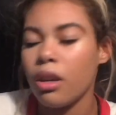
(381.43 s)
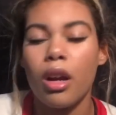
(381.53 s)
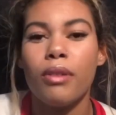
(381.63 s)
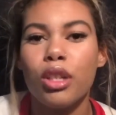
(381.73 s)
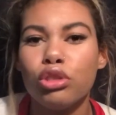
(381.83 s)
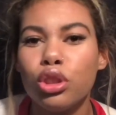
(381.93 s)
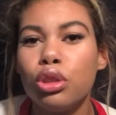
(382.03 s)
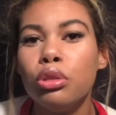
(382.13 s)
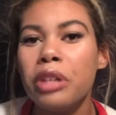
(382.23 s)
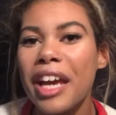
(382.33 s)
Around
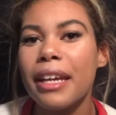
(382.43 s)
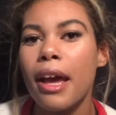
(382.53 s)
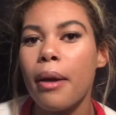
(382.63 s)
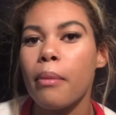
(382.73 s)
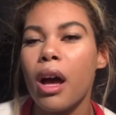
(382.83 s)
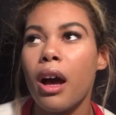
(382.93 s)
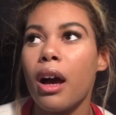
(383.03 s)
2 a.m.